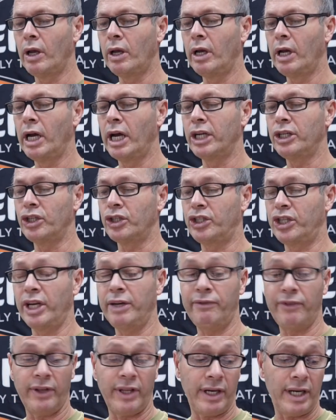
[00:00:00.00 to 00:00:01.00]
And you see
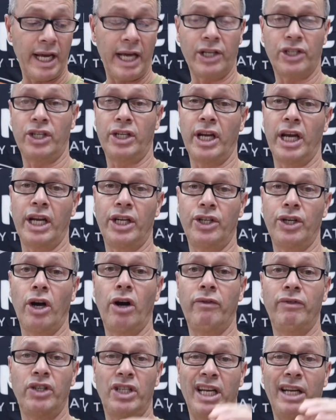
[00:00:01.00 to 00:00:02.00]
for the next stage,
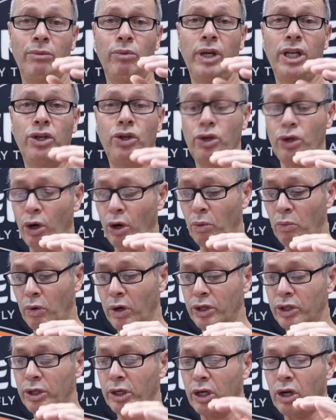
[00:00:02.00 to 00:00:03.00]
obviously we don't want
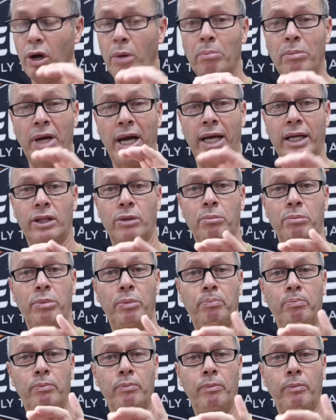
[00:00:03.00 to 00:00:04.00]
to compact
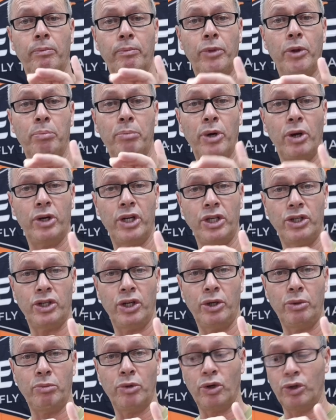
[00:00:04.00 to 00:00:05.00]
the body too
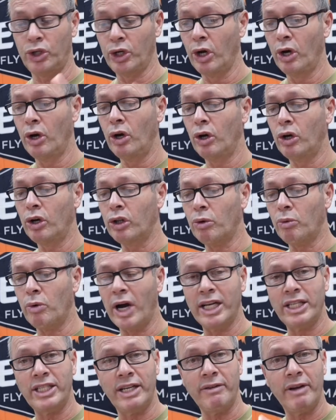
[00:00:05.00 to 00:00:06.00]
much,
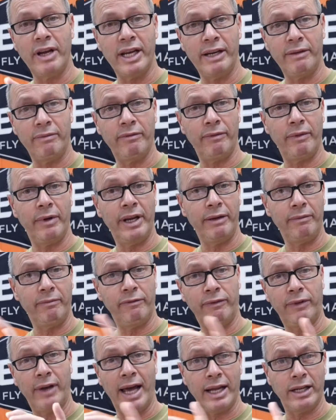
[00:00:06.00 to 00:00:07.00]
otherwise it
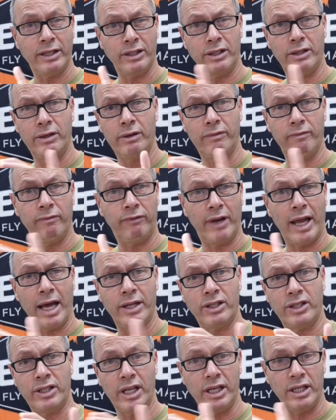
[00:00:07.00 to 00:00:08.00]

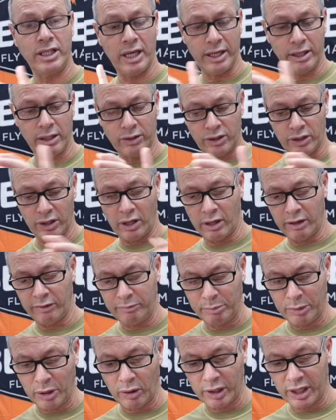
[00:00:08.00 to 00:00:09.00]
flattens these little sort of
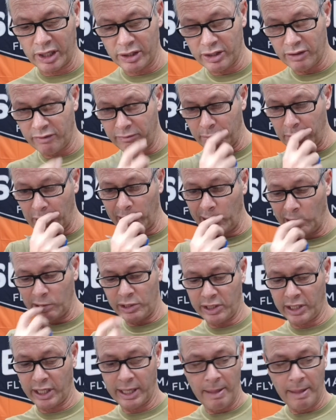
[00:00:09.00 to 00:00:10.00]
pockets of buoyancy.